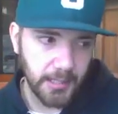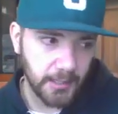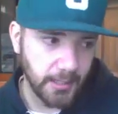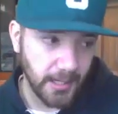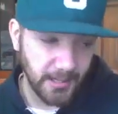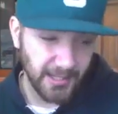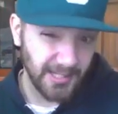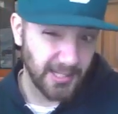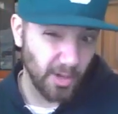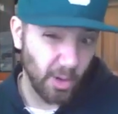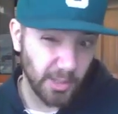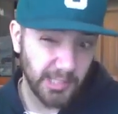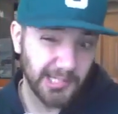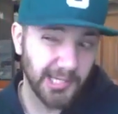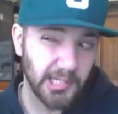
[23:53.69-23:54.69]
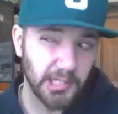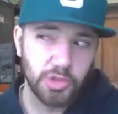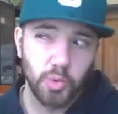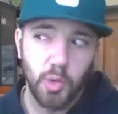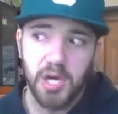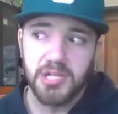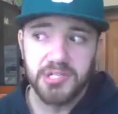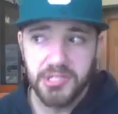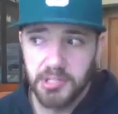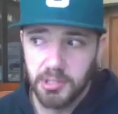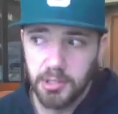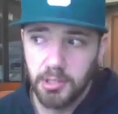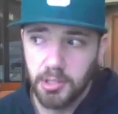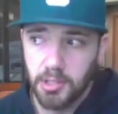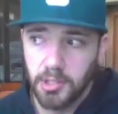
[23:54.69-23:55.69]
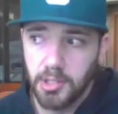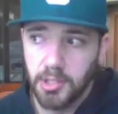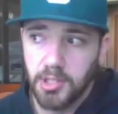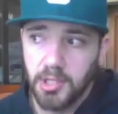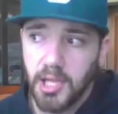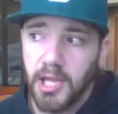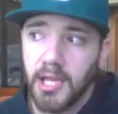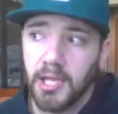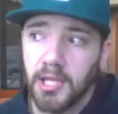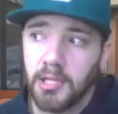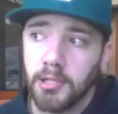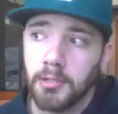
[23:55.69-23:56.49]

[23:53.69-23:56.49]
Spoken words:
because I think he only did it twice.